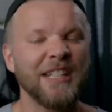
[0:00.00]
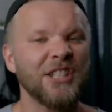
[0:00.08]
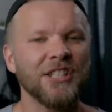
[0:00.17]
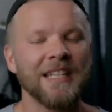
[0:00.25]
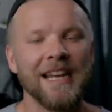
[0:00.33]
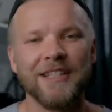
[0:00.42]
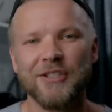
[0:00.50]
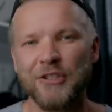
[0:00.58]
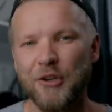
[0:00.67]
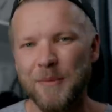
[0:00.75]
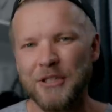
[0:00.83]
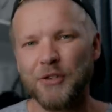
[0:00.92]
It just adds
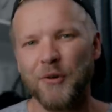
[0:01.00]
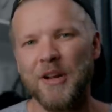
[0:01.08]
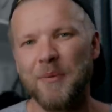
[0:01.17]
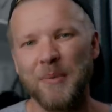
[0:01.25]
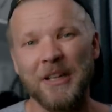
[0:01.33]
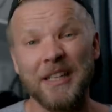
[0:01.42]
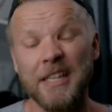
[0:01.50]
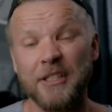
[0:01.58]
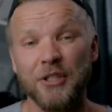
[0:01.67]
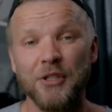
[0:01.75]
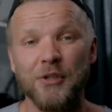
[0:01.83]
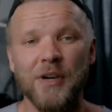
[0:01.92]
so much credibility
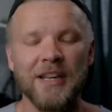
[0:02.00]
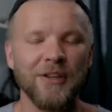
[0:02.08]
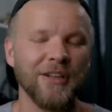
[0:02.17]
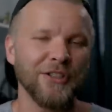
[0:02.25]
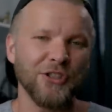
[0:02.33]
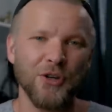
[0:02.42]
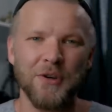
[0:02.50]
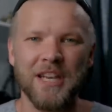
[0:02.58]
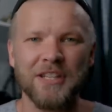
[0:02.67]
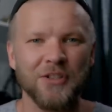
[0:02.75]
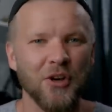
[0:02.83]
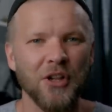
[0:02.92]
to you and you can
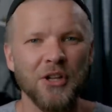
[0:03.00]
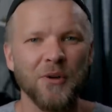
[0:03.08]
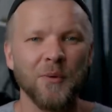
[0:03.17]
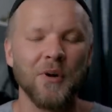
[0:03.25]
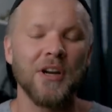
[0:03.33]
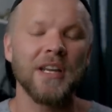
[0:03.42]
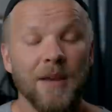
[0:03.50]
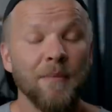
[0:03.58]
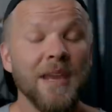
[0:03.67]
showcase all your work.